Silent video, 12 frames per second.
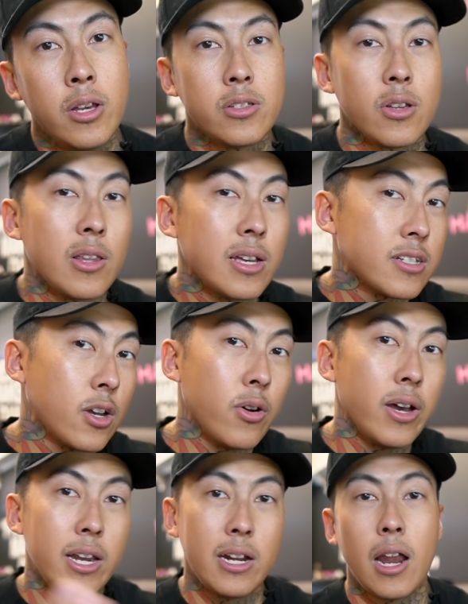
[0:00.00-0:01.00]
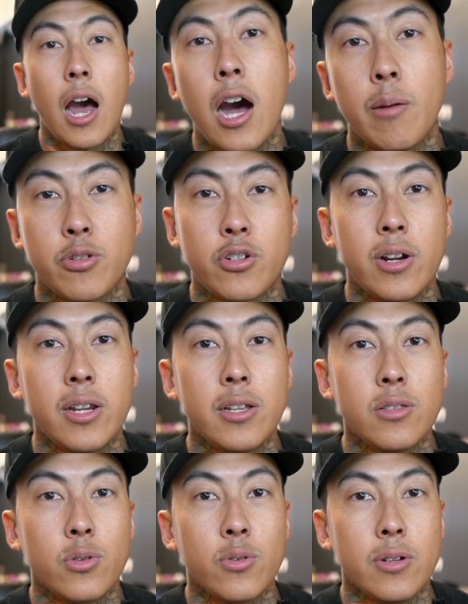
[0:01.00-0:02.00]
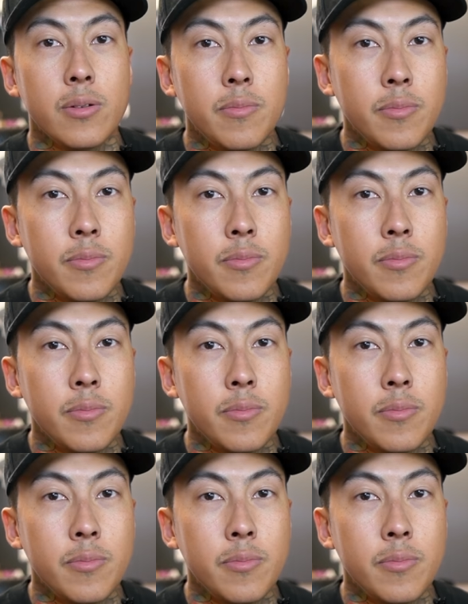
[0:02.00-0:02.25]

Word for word: So let's go ahead and hop straight into it.